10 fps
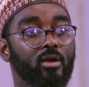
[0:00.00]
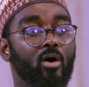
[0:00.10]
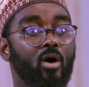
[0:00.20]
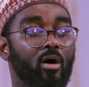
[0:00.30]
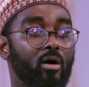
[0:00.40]

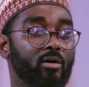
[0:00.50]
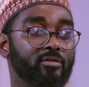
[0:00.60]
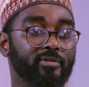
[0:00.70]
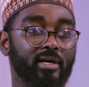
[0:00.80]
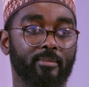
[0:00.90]

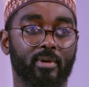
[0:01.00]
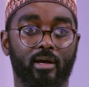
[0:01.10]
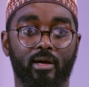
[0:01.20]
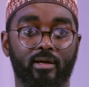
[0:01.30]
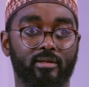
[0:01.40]
of
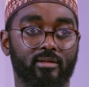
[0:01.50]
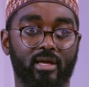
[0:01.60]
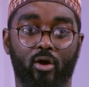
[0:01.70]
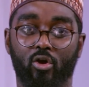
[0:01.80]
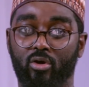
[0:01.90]
the
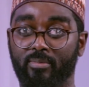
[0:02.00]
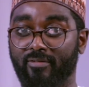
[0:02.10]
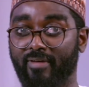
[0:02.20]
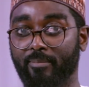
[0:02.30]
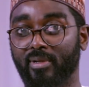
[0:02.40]
economic
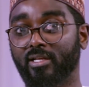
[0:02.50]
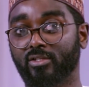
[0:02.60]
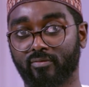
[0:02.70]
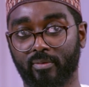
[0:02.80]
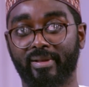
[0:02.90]

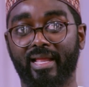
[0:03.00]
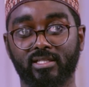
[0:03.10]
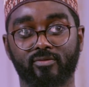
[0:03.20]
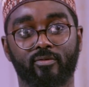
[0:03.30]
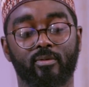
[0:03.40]
viability of a
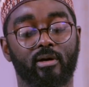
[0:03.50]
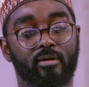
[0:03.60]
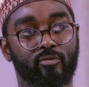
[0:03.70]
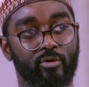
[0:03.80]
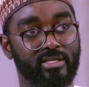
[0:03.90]
place,
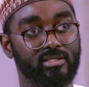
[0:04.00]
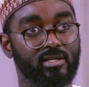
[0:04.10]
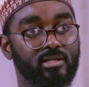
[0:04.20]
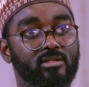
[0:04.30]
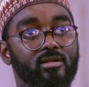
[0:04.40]
for
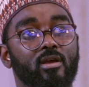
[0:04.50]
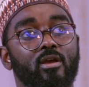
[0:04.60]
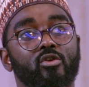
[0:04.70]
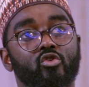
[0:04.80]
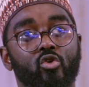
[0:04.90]
instance.
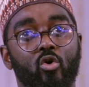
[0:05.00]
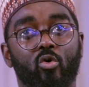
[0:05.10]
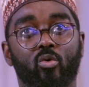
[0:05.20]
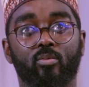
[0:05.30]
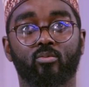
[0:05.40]

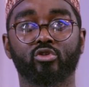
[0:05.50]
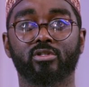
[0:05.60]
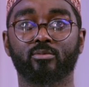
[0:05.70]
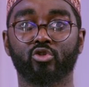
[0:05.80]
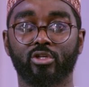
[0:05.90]
So
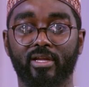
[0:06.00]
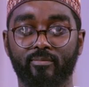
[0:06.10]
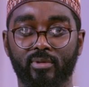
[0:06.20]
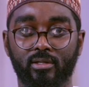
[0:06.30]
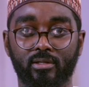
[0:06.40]
Muslims should
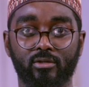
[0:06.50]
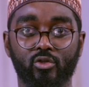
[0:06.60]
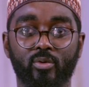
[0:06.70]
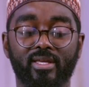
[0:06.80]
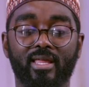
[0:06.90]
have been
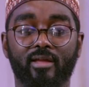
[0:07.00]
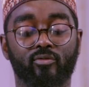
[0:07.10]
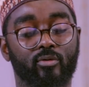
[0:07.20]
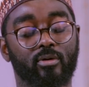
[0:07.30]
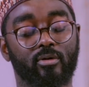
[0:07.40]
doing that
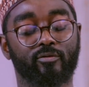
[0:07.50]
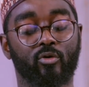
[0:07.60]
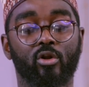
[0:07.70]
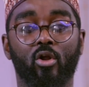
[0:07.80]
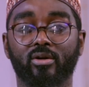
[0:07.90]

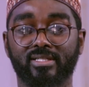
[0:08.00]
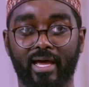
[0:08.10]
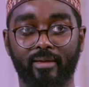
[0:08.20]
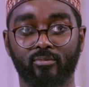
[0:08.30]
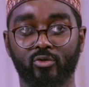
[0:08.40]
for a long
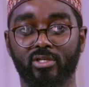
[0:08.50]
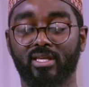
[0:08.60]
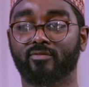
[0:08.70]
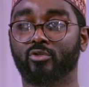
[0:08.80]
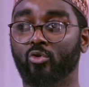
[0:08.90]
time, to
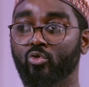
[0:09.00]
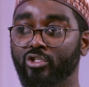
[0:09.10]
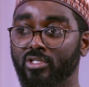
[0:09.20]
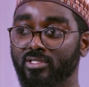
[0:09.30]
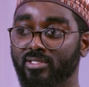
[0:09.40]
give
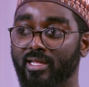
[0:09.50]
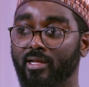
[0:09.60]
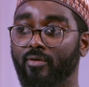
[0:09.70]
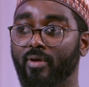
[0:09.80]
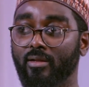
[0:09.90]
solutions that
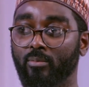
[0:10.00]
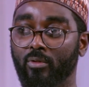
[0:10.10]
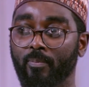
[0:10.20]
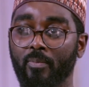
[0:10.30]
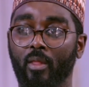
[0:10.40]
are credible